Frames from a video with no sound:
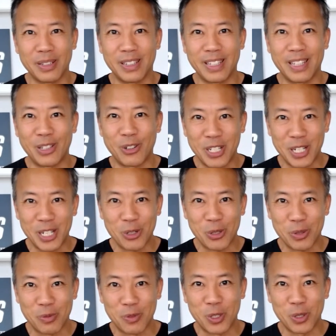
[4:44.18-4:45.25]
that they're
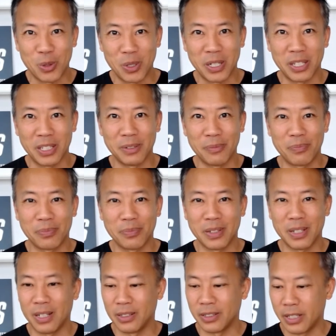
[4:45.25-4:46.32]
tears of joy,
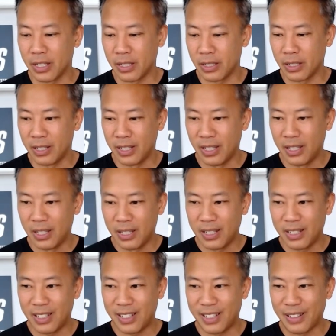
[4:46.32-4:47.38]
Alan, and
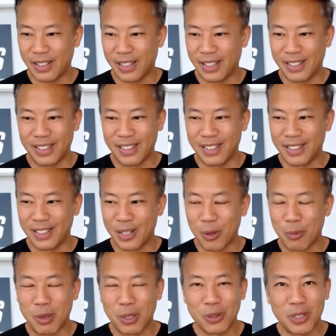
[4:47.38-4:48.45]
I, her
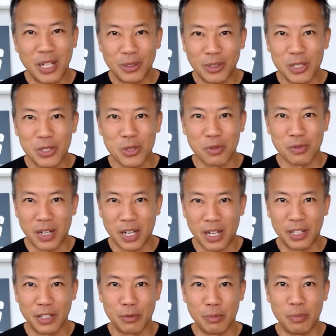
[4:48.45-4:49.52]
mother not only
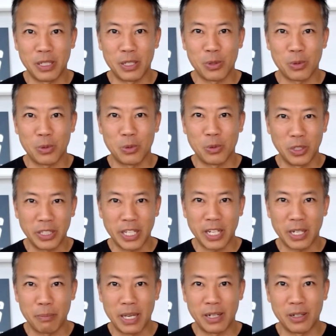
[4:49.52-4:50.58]
survived, but is really
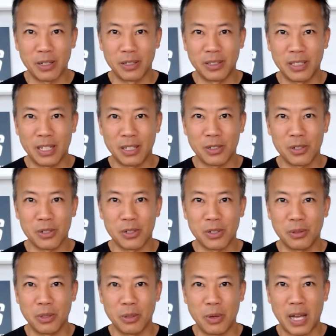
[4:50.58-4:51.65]
getting better. Doctors
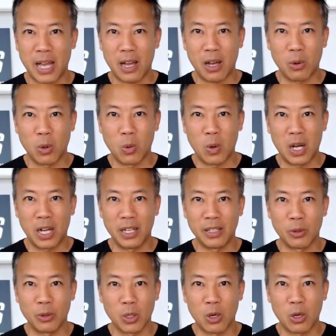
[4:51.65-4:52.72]
don't know how or why
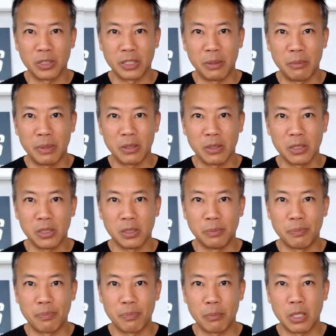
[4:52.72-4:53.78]
they were calling it a miracle,
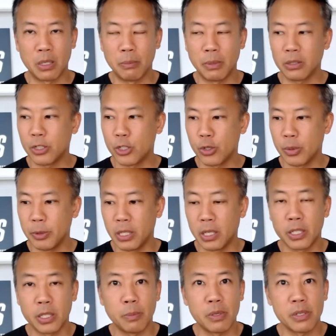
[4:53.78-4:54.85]
but her mother attributed
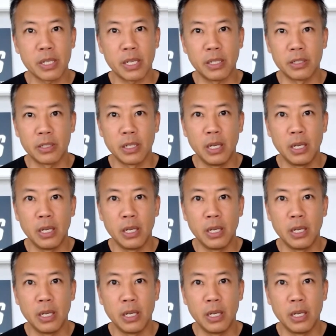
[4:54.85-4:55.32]
100%